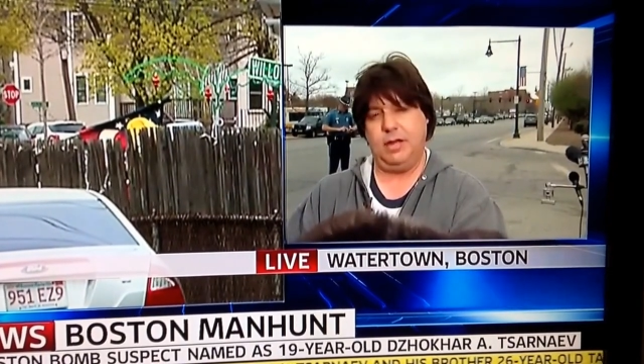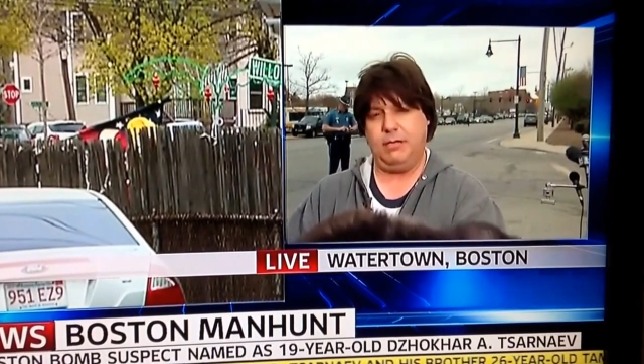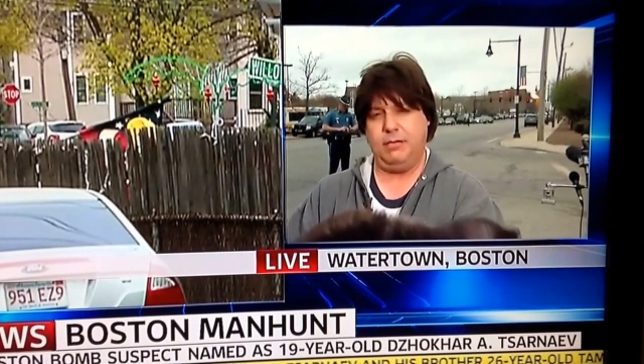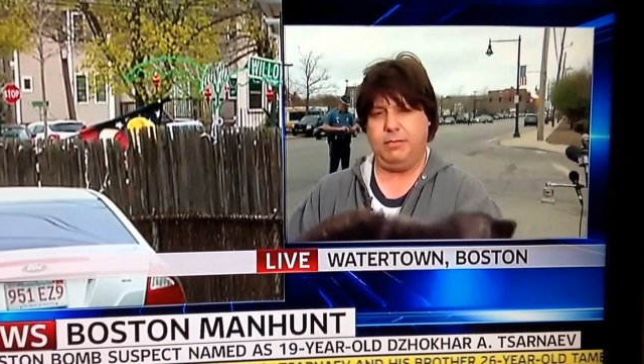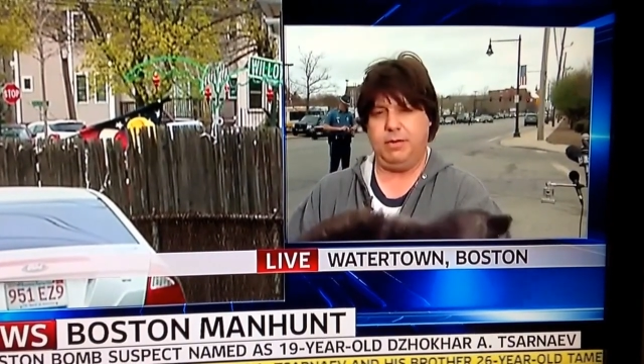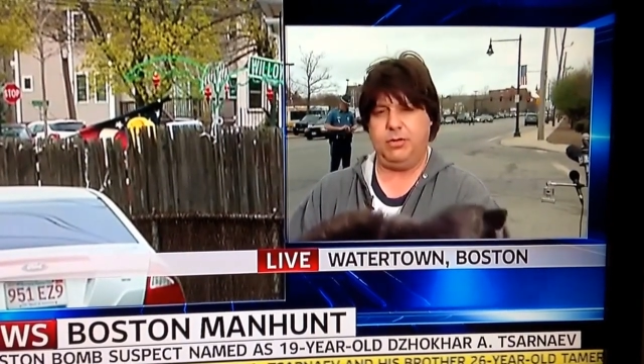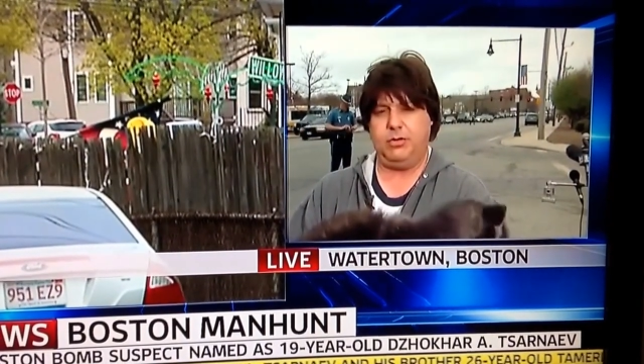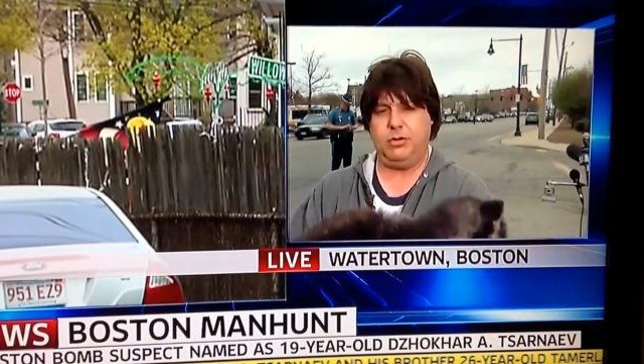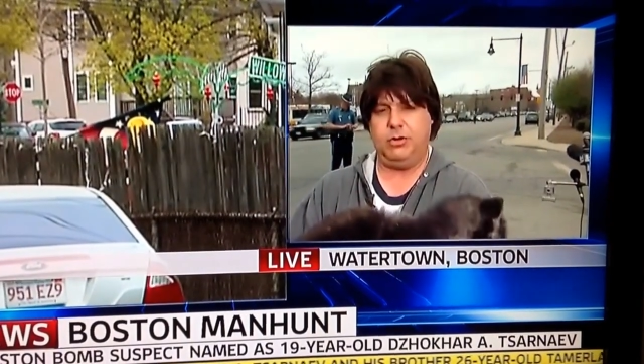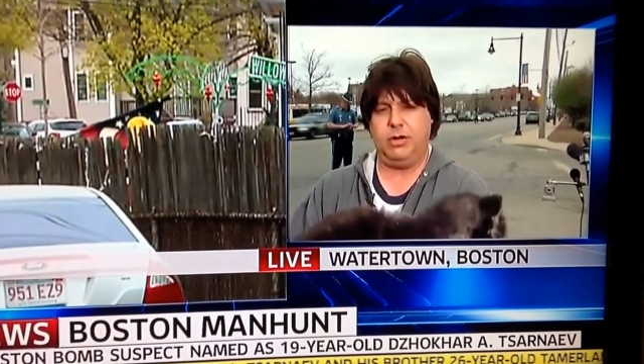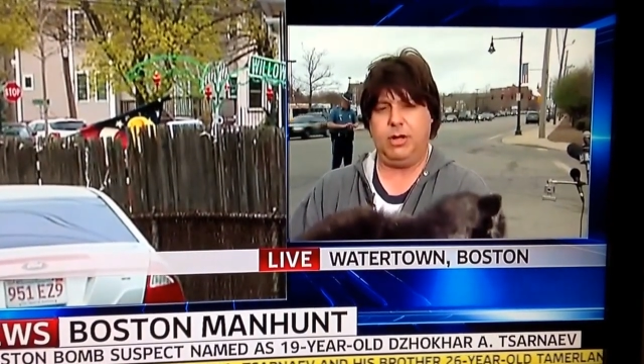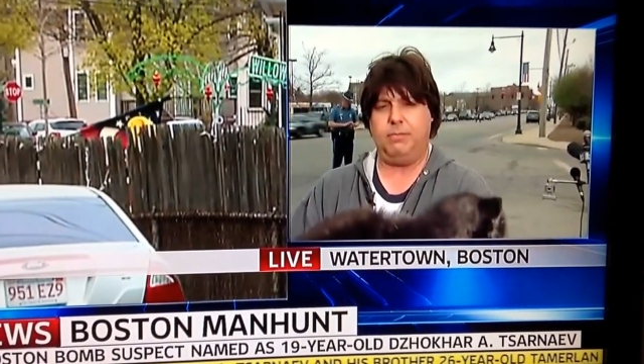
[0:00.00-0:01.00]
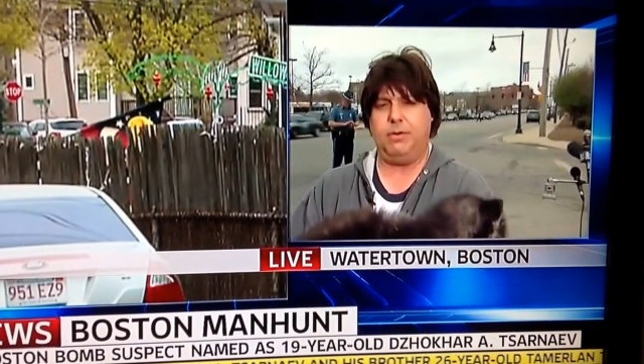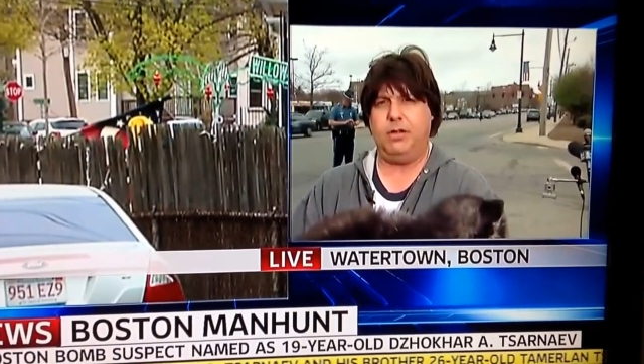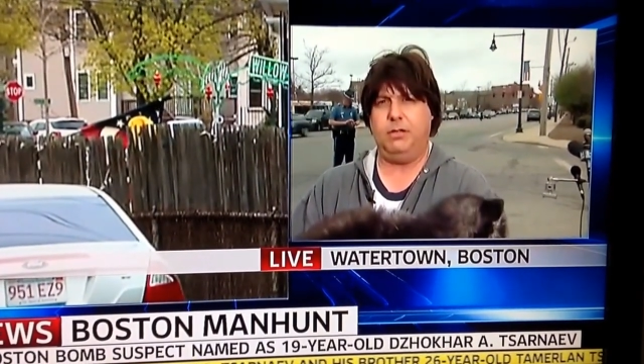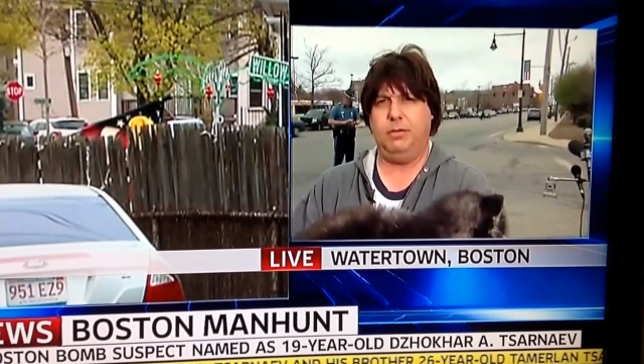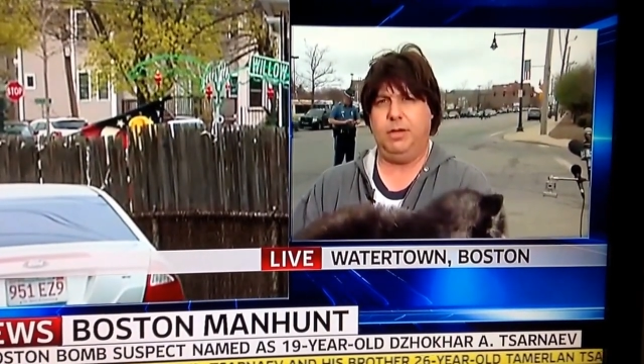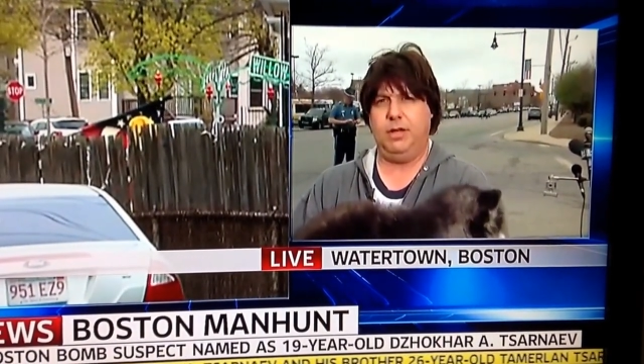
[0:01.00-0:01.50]
everybody showed up,
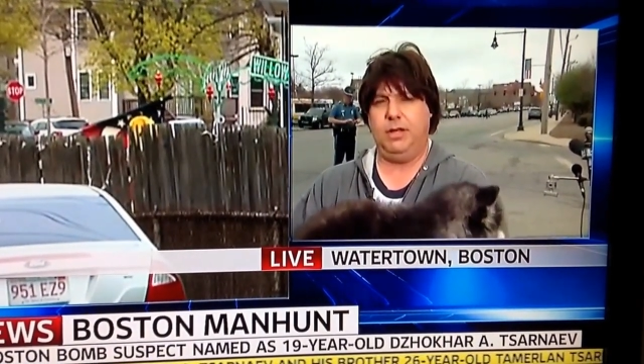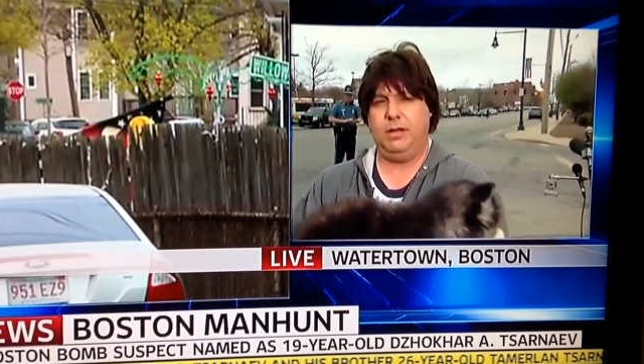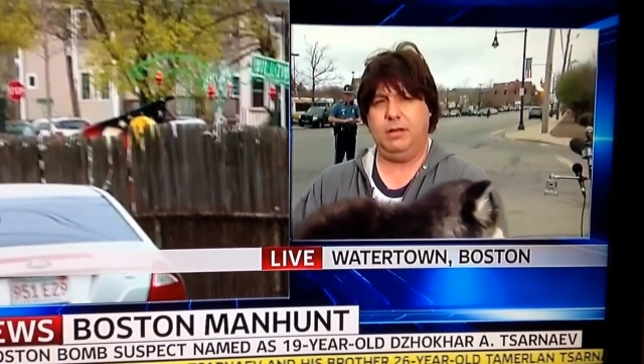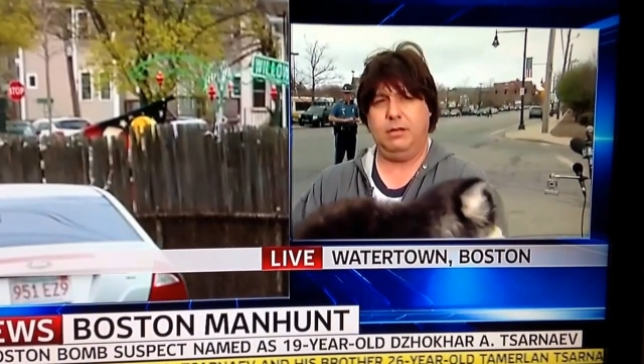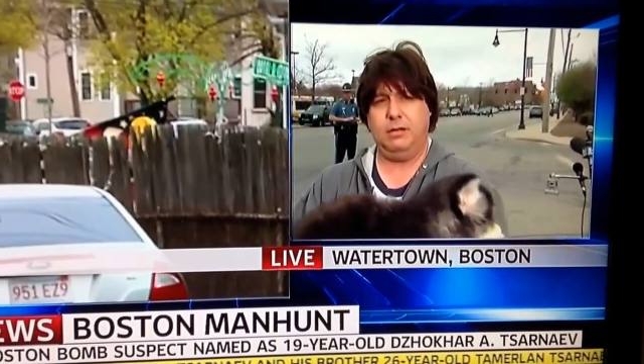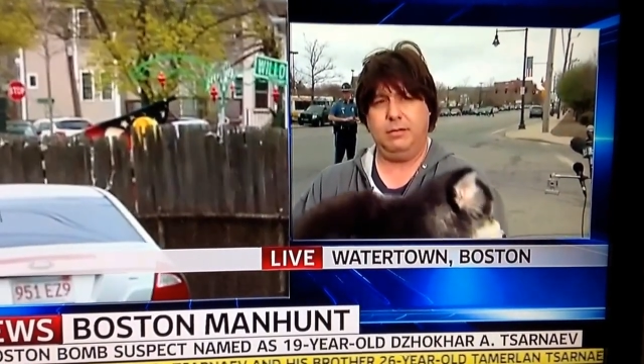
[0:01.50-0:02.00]
all the media.